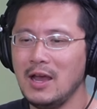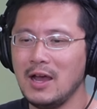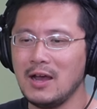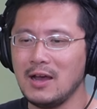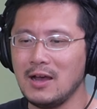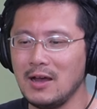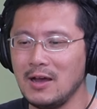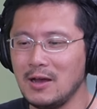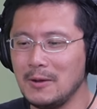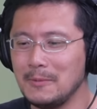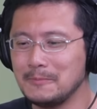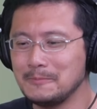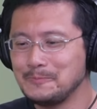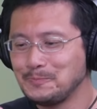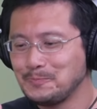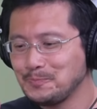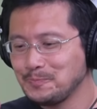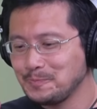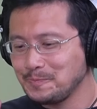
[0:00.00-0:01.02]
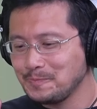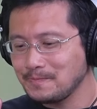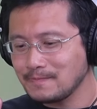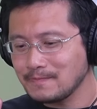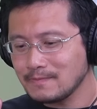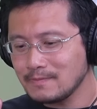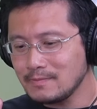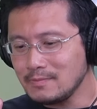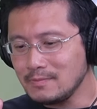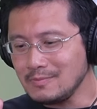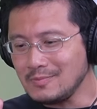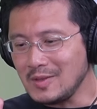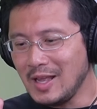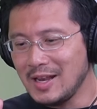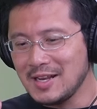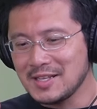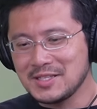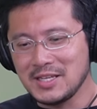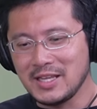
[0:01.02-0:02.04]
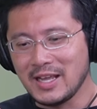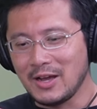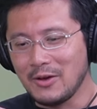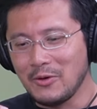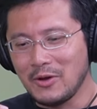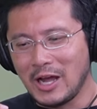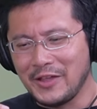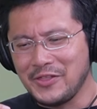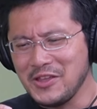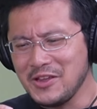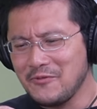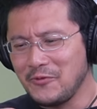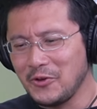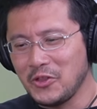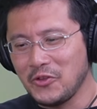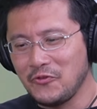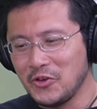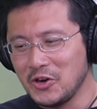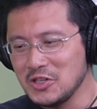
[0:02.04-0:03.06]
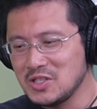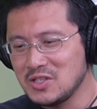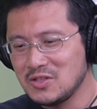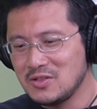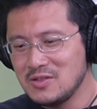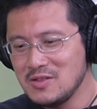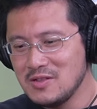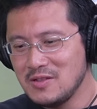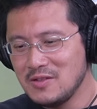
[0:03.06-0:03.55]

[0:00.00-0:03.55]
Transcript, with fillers: Um, and let's see, yeah, I think for the first